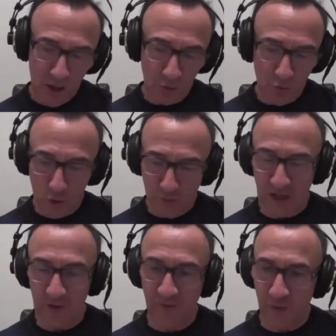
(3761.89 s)
Wolves
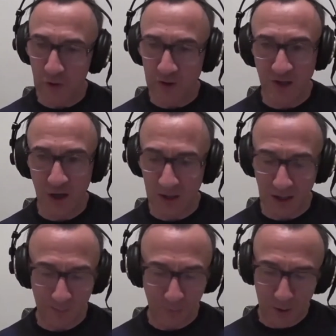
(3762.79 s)
had 4 on
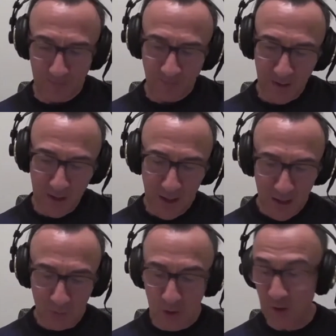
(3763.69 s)
target, but
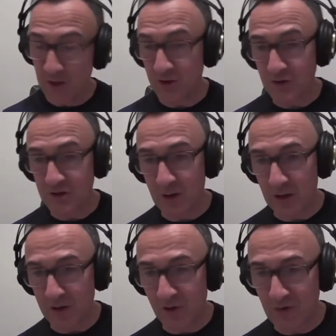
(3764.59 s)
we already talked about the
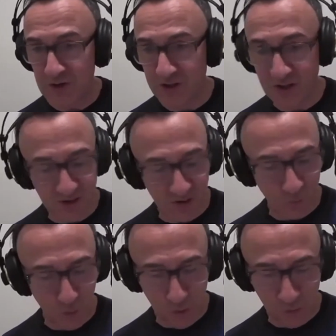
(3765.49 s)
deficiencies at
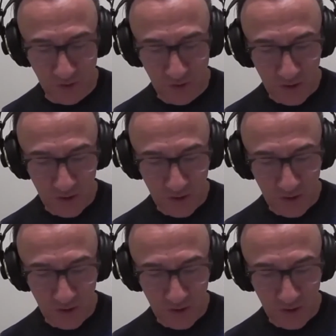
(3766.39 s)
Wolves.